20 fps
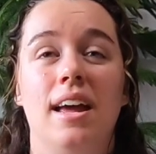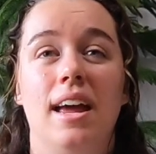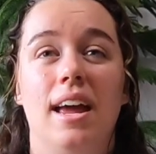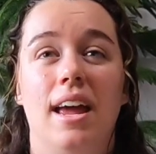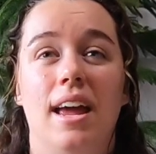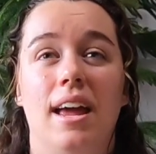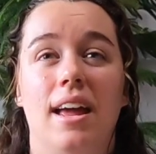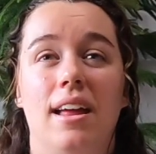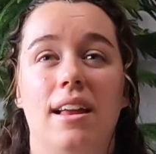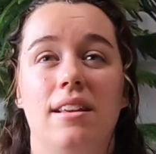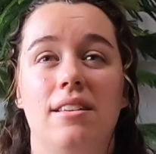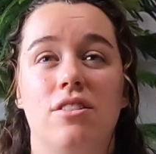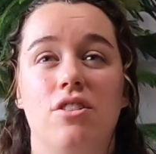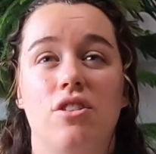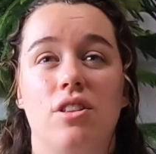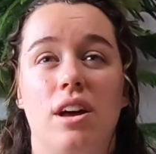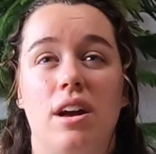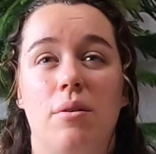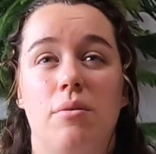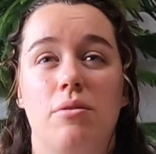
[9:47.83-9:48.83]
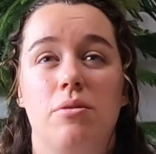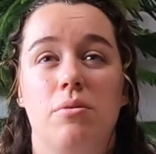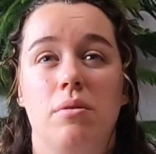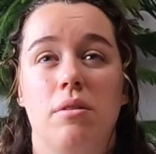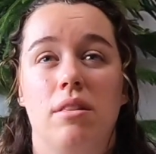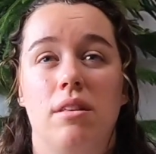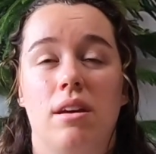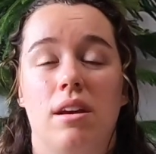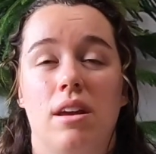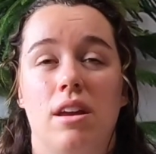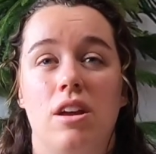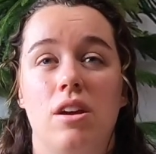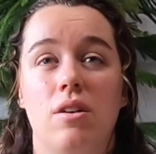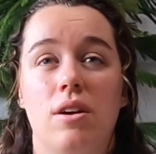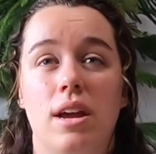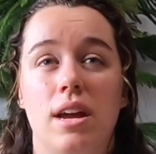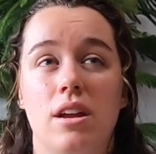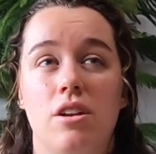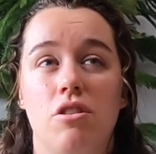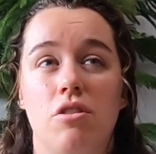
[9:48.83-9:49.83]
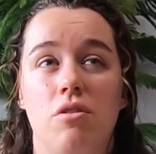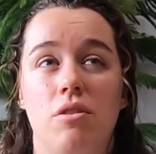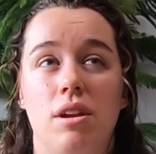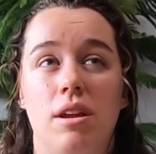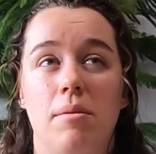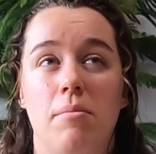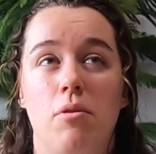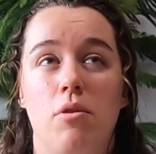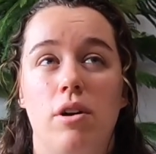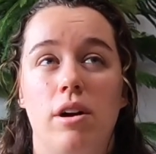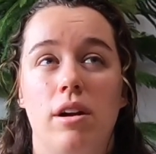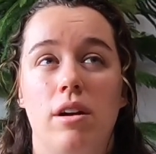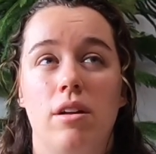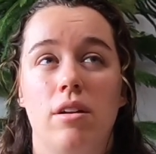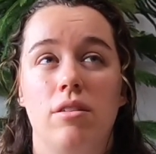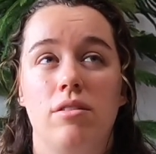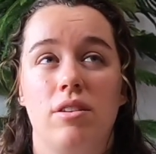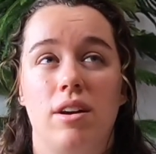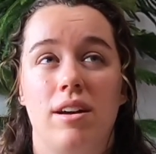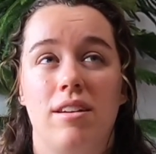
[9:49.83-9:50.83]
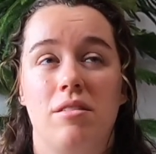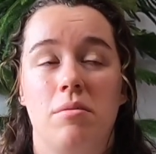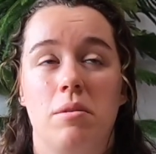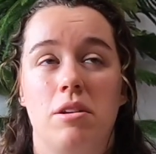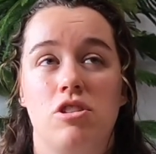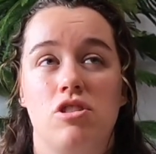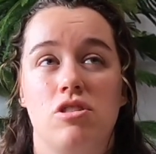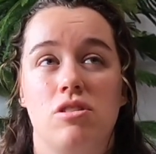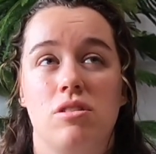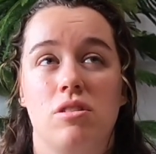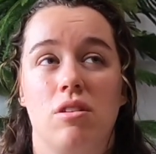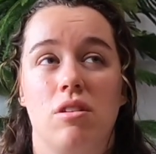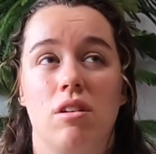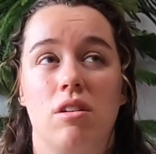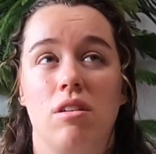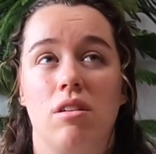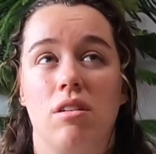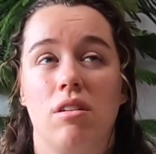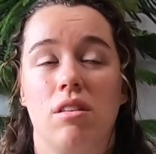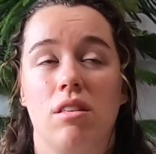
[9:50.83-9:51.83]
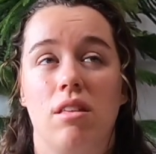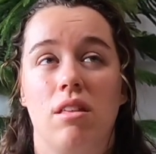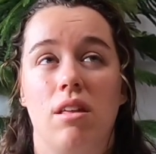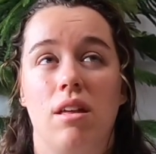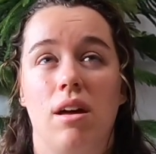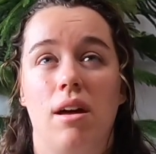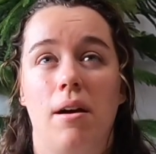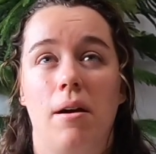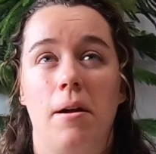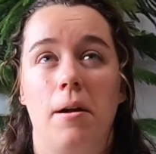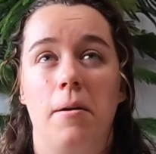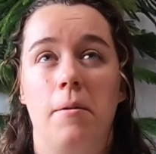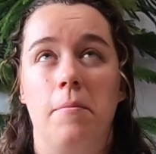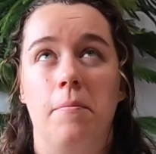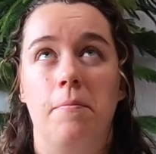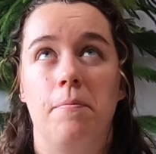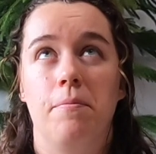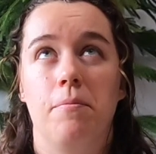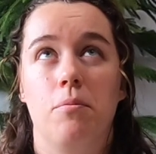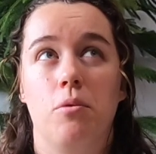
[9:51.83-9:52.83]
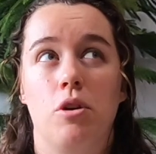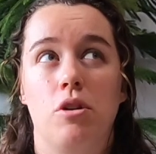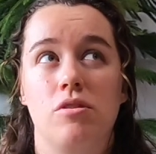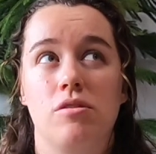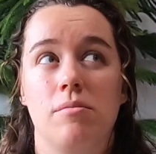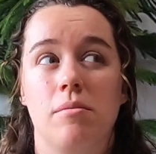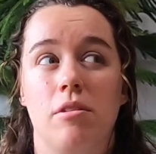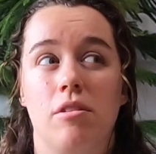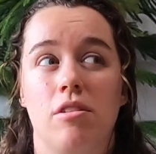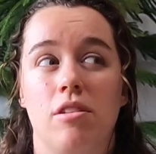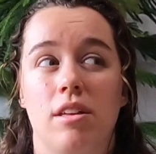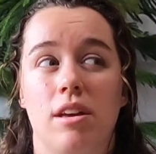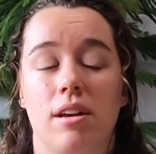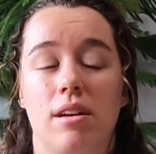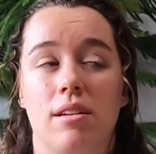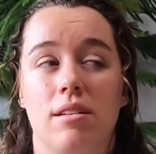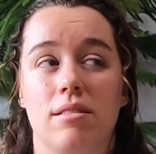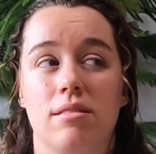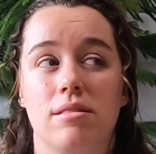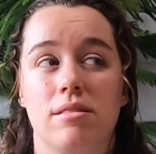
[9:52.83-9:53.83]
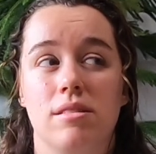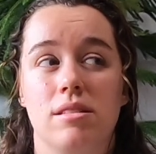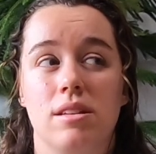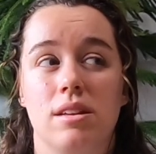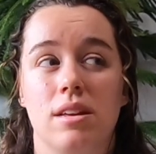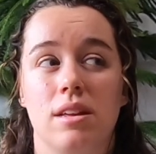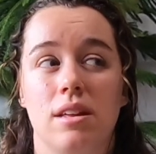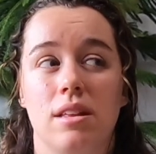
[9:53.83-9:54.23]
And so that was one thing. You can do neem oil, diatomaceous earth. What are some other things?